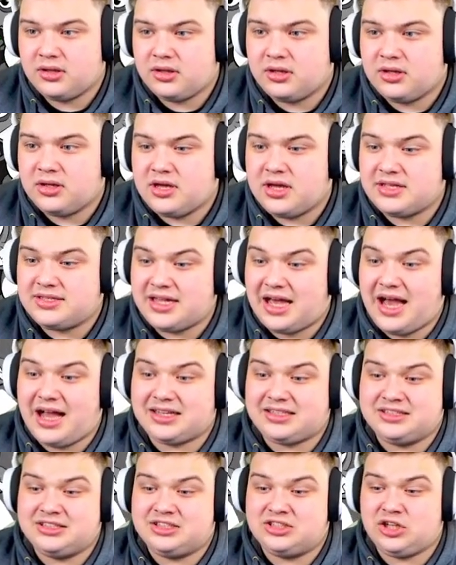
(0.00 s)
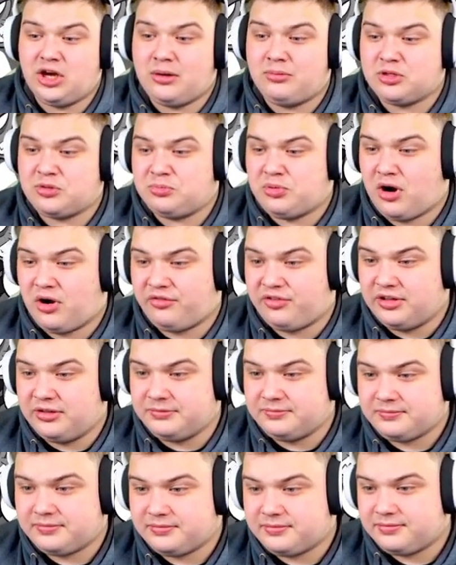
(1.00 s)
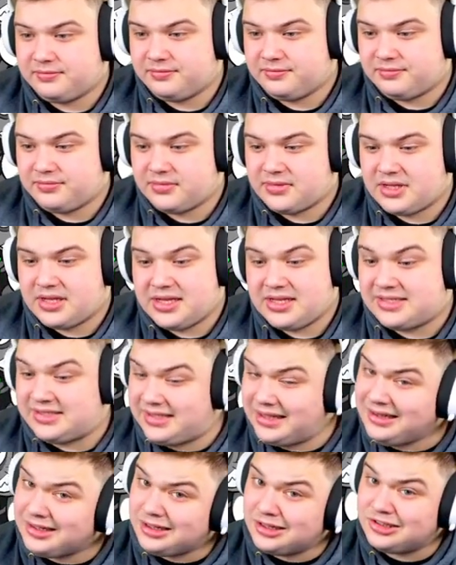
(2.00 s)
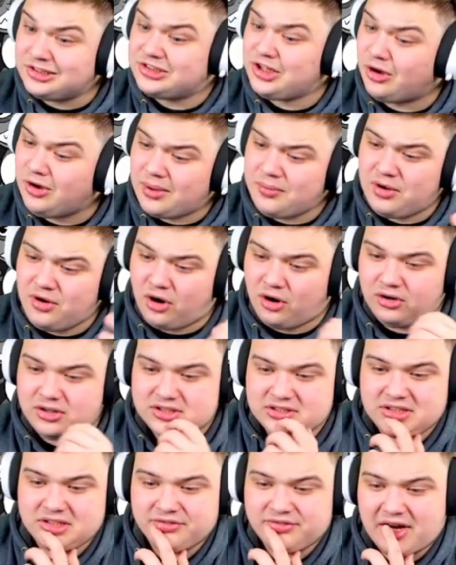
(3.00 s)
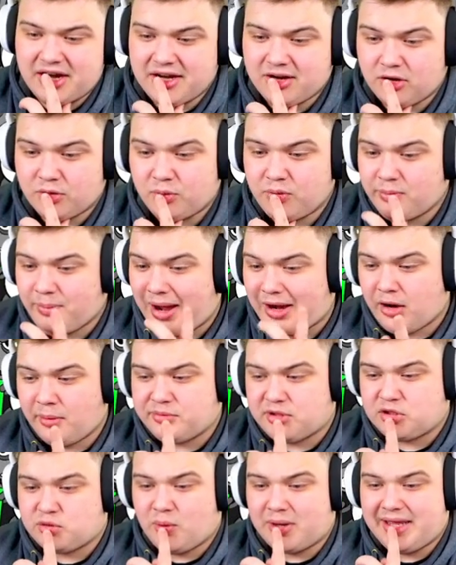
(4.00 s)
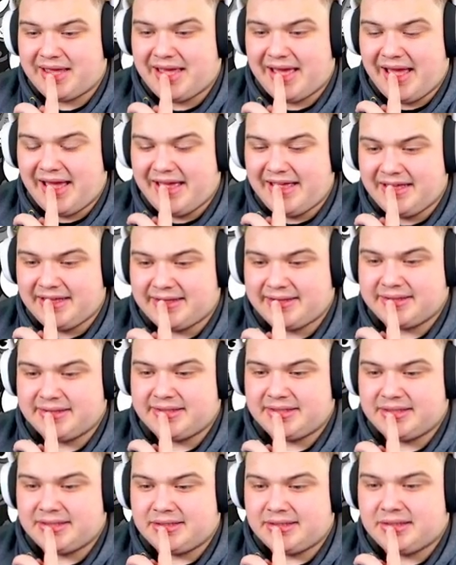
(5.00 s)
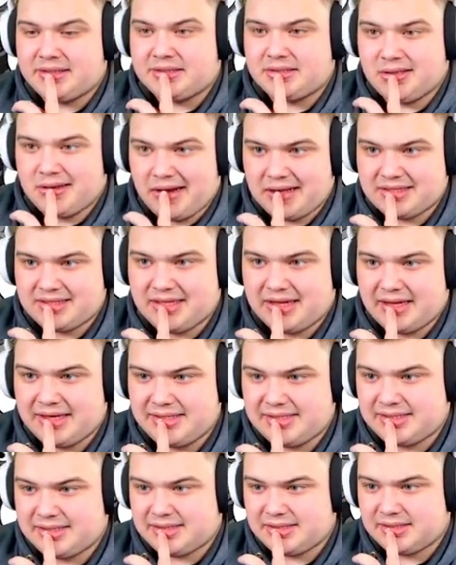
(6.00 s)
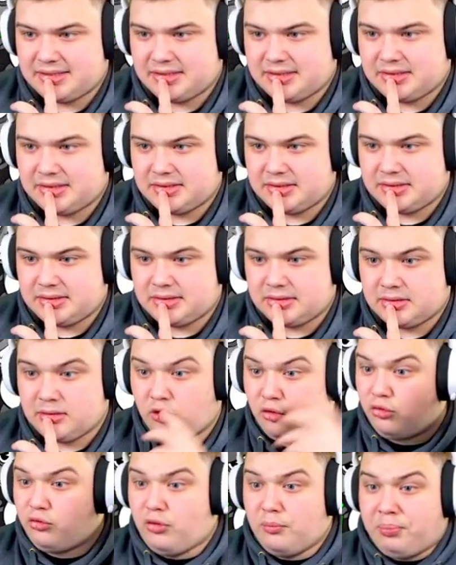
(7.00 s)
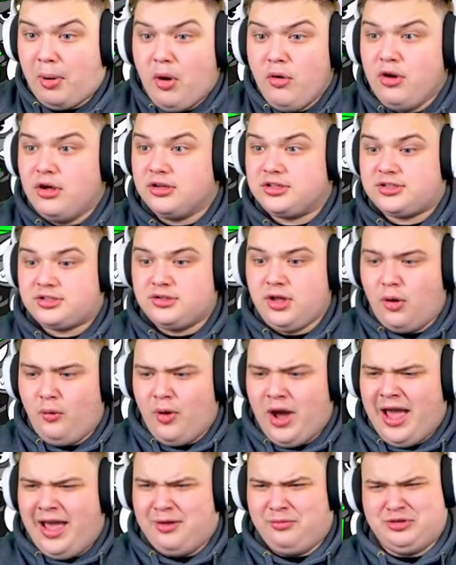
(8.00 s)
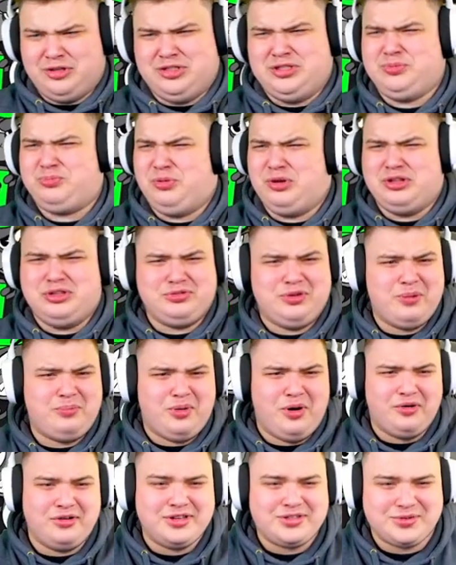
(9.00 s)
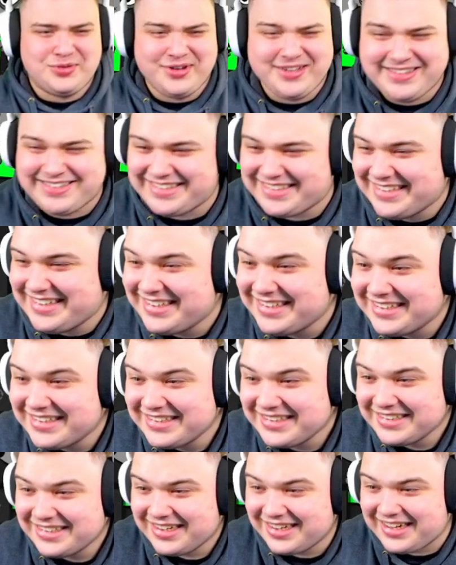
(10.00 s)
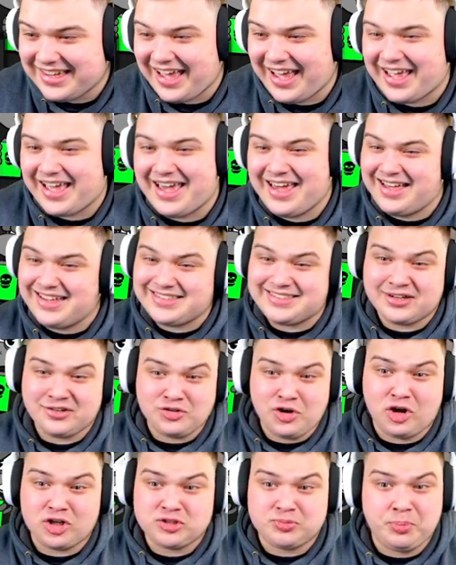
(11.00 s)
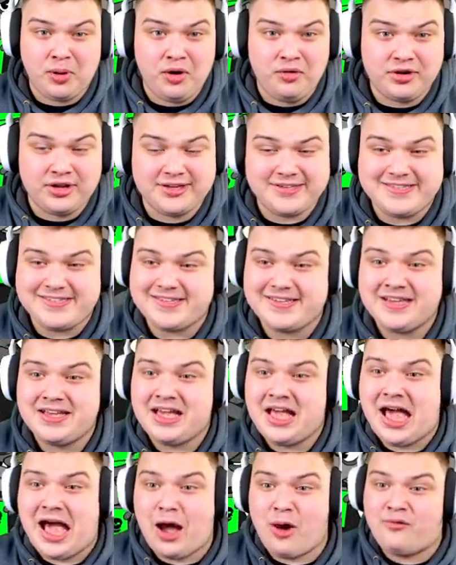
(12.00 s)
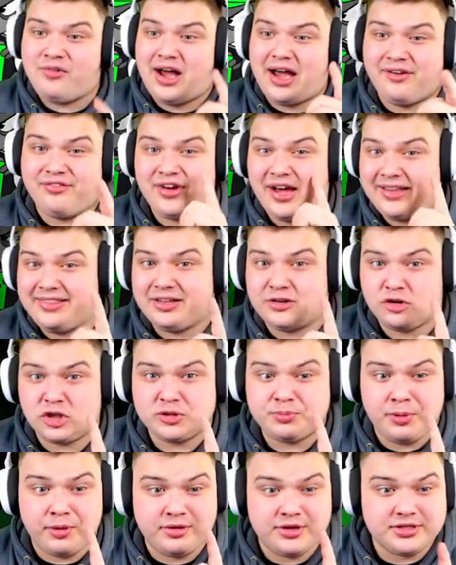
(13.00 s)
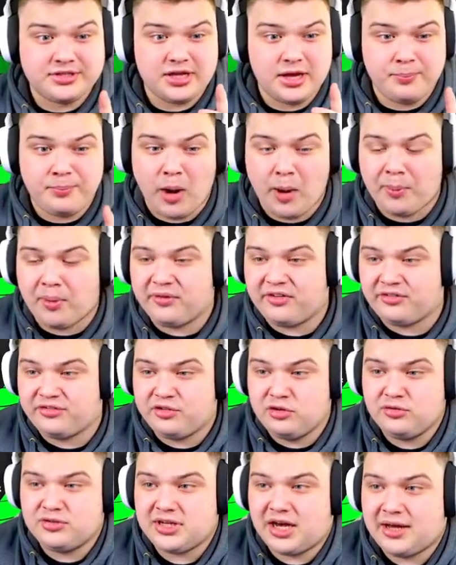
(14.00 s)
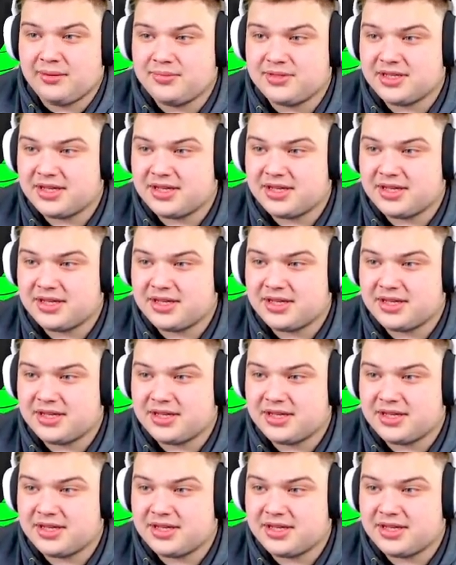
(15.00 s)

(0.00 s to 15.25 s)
It's actually so much profit. Still good. Don't get me wrong. Still very good. We're back up to 20k. So that's nice. Bonus! No way! We just spun into a bonus. What? Okay, it is the Ross bonus. However, I've had the Ross bonus pop off a few times.